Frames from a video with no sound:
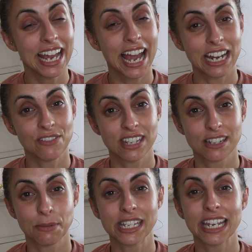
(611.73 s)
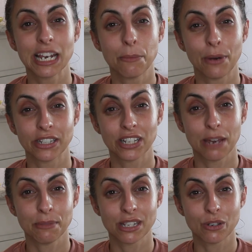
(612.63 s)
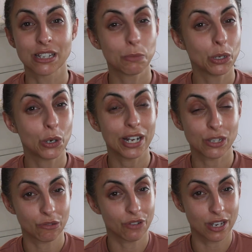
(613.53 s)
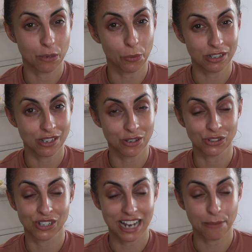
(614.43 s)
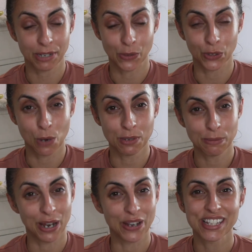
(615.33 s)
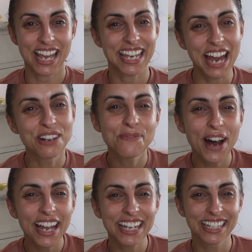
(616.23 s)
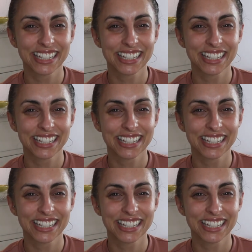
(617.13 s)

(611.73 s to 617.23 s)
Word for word: and if there's a particular brand you'd like me to explore and do first impressions on just let me know in the comments below take care bye